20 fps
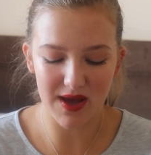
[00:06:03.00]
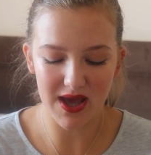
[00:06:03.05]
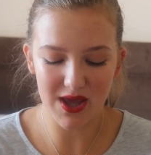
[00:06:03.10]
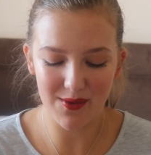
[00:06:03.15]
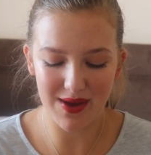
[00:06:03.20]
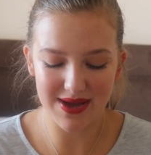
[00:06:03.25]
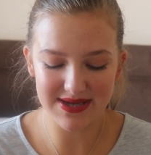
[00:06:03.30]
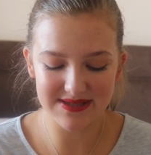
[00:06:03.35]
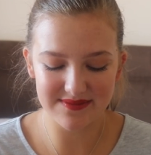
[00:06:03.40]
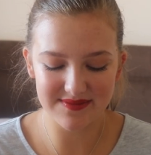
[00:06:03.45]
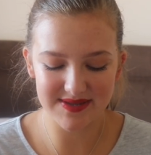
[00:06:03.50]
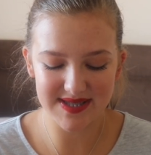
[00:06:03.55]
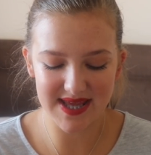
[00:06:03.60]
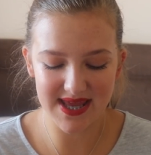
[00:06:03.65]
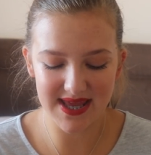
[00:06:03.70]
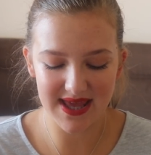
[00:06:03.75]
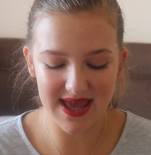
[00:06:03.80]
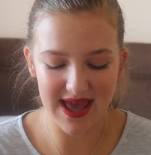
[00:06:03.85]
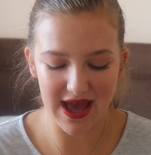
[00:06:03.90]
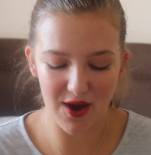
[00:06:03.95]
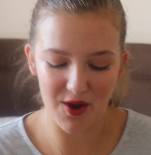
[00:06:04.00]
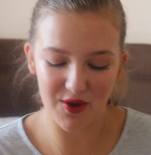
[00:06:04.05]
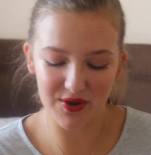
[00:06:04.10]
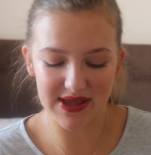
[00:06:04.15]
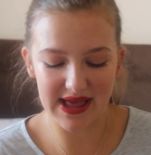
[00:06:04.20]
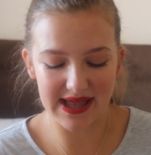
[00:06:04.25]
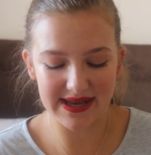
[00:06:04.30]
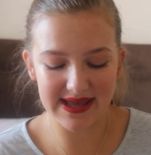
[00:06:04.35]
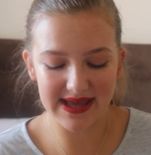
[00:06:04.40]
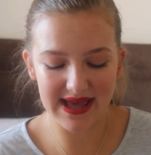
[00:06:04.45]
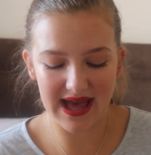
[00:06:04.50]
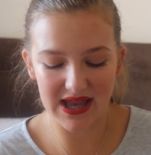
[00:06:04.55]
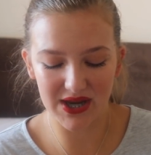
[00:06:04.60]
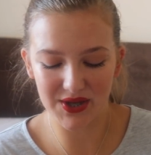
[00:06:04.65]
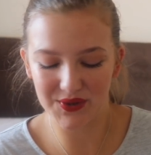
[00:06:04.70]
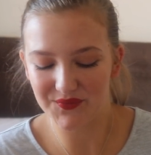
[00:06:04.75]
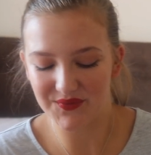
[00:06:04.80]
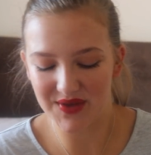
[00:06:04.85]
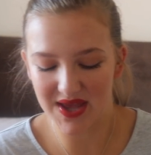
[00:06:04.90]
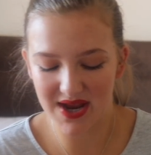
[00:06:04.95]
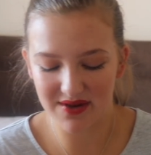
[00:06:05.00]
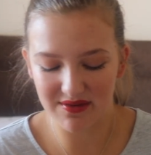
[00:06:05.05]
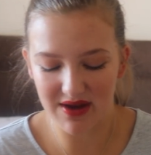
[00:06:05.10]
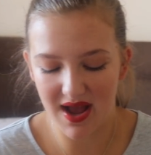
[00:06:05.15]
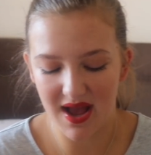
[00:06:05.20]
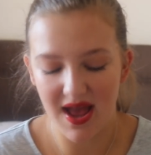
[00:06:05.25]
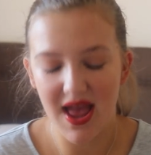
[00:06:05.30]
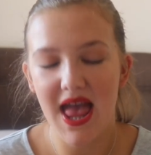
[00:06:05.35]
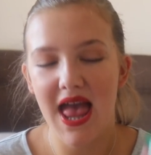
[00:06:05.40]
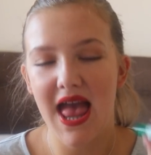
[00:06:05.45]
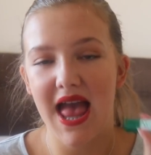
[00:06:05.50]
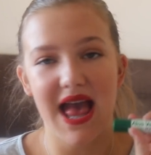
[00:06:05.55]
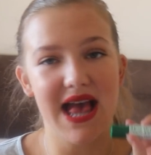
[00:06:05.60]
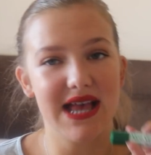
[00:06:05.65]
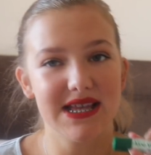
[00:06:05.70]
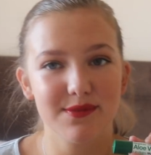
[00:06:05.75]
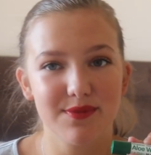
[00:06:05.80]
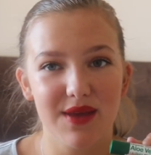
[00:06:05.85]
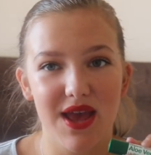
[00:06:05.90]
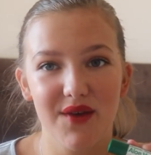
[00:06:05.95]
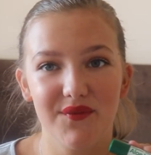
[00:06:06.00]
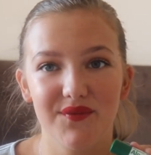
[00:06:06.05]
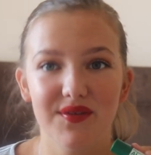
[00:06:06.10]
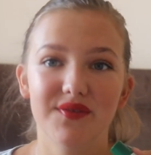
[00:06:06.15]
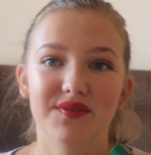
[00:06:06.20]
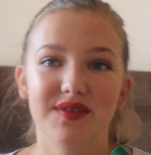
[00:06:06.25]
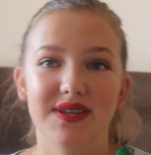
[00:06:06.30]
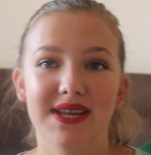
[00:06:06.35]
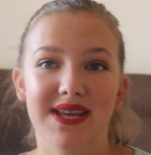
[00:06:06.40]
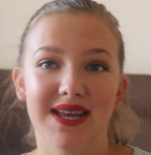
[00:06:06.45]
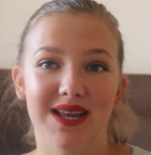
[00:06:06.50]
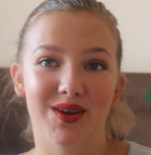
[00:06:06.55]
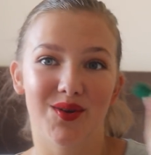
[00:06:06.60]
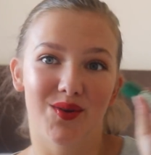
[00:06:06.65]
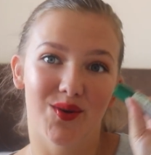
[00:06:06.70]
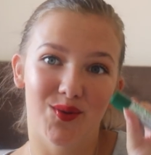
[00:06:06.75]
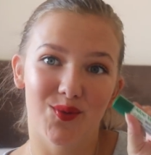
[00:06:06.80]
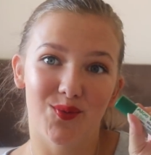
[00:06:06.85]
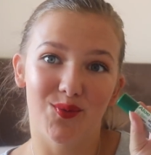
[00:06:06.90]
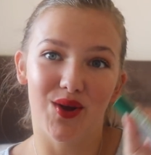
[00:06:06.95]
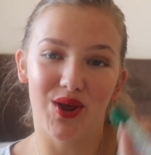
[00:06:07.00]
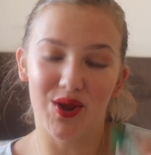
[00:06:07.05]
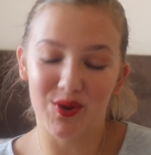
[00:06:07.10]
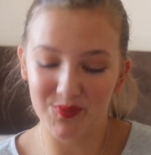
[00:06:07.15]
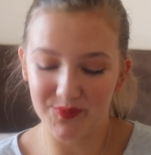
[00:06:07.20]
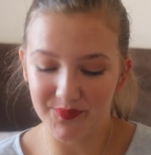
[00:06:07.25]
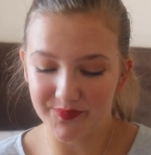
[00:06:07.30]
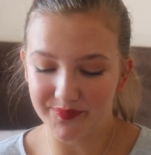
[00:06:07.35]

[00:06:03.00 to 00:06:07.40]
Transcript: Bioactive Skincare Organic Aloe Vera SPF 15. Woo.